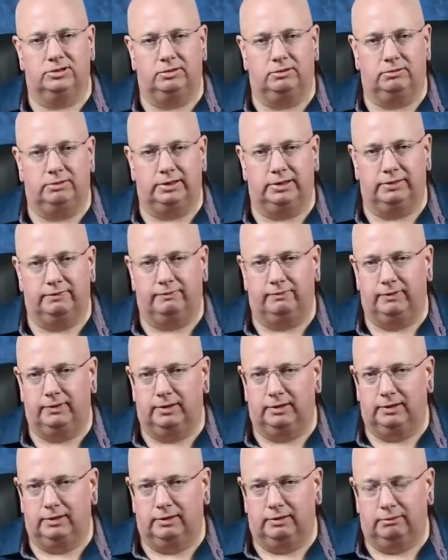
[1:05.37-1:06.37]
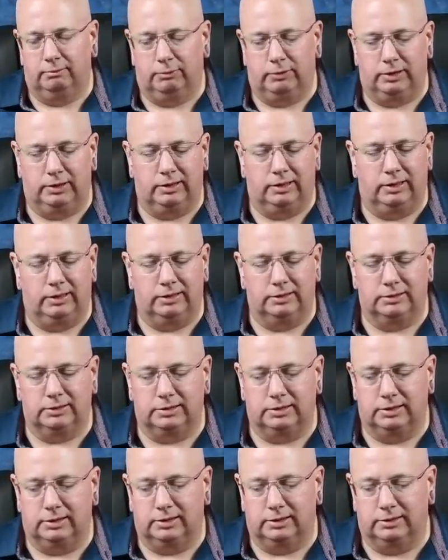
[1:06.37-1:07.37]
stolen by
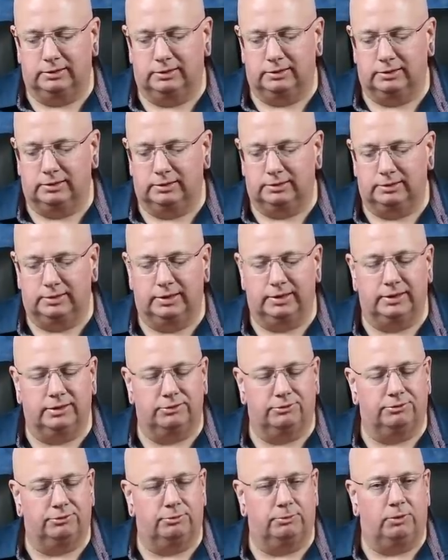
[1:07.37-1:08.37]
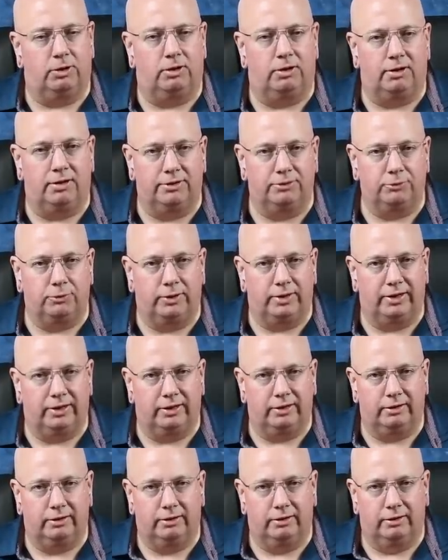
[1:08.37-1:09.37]
Einstein, taken from
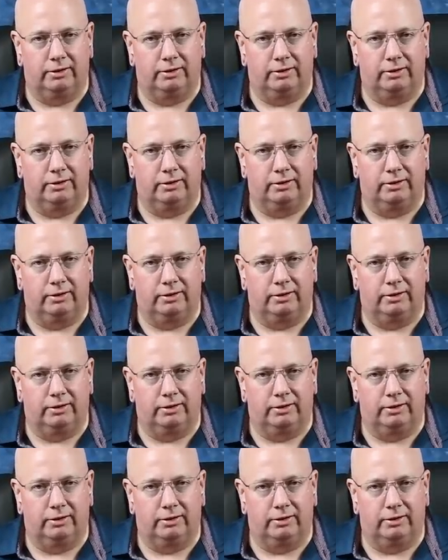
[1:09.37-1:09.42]
Henri